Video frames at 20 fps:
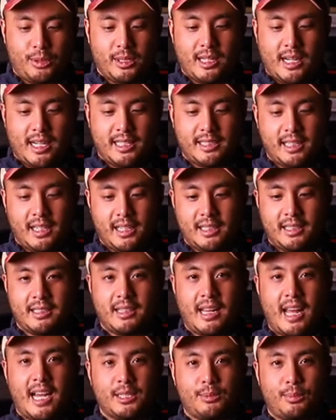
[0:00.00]
realizing on this
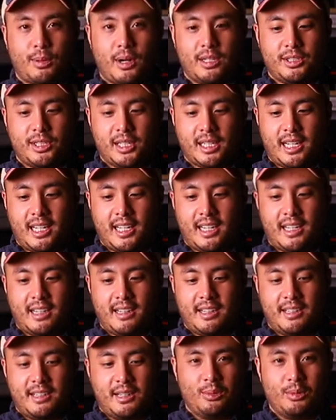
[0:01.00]
last project I
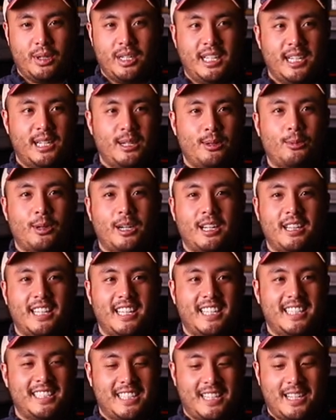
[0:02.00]
had, we needed one of
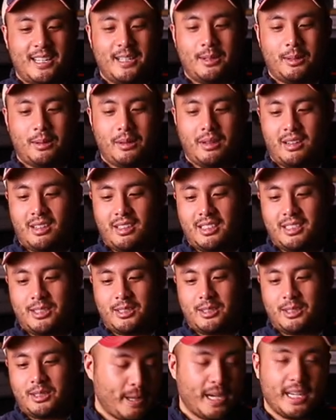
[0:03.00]
these, and I
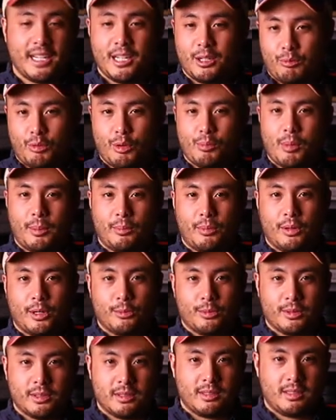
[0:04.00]
didn't remember it
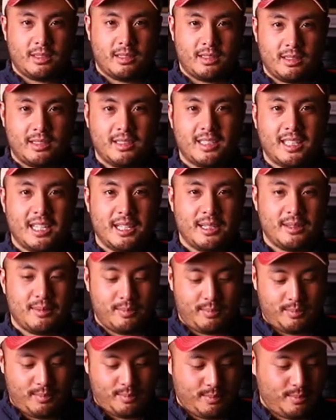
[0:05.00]
was
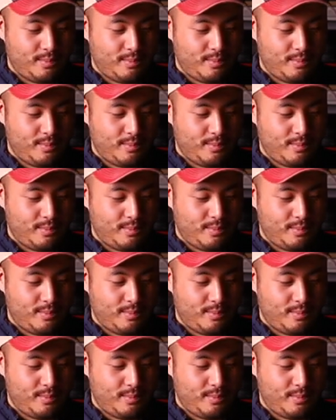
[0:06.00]
in